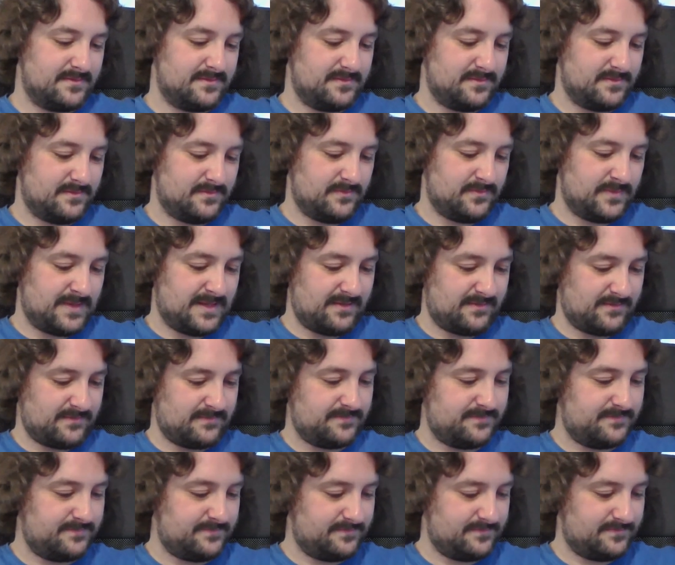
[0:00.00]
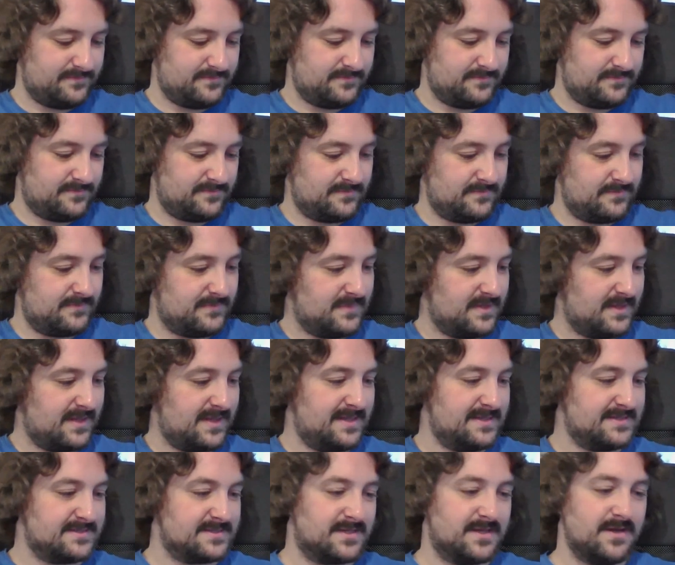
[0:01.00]
well,
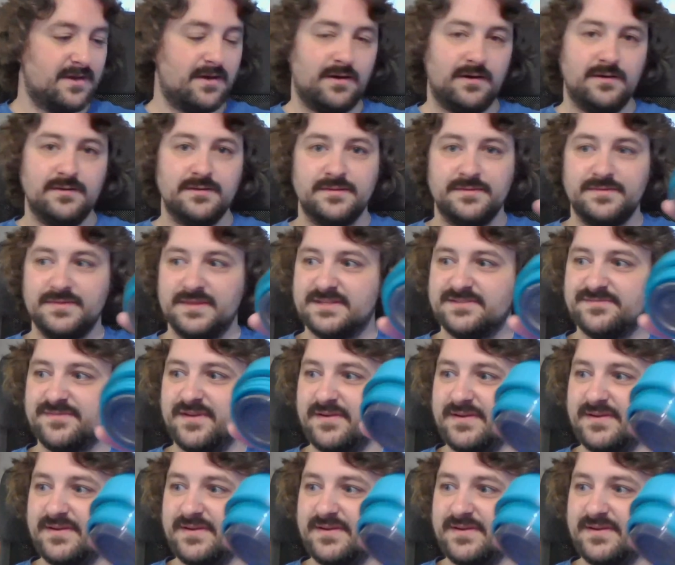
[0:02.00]
it's got this very